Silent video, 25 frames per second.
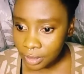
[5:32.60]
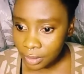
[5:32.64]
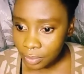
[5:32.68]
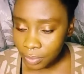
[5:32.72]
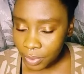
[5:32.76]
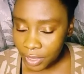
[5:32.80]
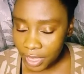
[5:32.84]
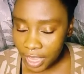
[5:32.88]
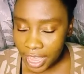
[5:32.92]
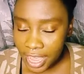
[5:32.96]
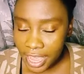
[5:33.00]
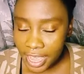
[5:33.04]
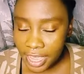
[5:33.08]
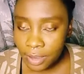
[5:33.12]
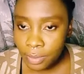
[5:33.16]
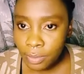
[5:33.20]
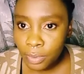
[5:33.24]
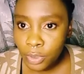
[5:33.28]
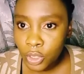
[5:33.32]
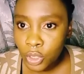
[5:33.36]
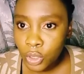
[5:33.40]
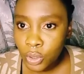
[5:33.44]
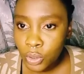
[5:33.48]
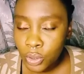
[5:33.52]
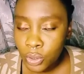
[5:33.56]
be able
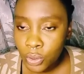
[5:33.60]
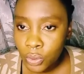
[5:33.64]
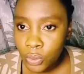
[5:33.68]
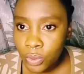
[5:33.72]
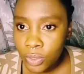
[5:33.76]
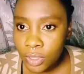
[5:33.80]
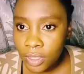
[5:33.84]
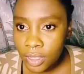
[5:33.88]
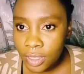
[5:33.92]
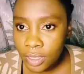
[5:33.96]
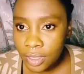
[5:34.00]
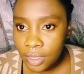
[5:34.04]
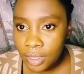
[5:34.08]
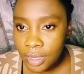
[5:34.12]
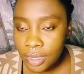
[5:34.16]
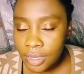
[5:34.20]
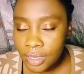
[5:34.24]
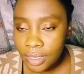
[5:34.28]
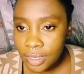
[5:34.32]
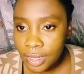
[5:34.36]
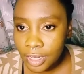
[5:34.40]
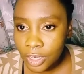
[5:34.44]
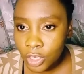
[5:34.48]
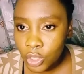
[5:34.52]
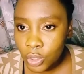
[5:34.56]
to do the
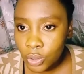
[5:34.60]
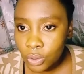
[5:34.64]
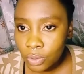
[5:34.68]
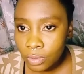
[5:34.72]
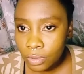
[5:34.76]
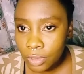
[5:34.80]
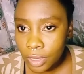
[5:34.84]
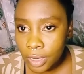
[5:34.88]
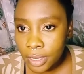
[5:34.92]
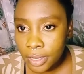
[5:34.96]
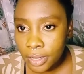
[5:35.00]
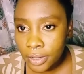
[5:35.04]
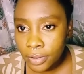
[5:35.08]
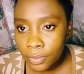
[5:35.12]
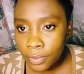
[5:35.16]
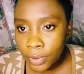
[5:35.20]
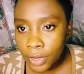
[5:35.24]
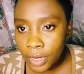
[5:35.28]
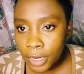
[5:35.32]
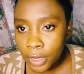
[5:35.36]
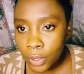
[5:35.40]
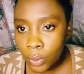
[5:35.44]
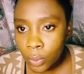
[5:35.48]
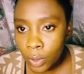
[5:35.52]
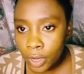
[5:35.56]
things that you really,
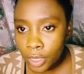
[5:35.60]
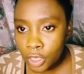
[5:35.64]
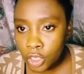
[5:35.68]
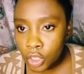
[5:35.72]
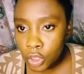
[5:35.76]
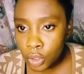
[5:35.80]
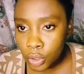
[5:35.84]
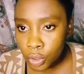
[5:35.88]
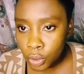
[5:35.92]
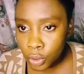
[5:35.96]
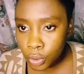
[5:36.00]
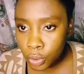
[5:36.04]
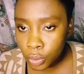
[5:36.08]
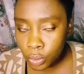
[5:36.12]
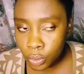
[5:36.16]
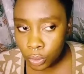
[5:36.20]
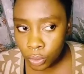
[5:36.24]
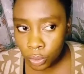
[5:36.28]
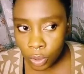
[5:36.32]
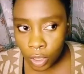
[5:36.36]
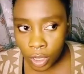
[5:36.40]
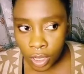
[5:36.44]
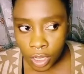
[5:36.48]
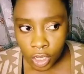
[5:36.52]
really want to do.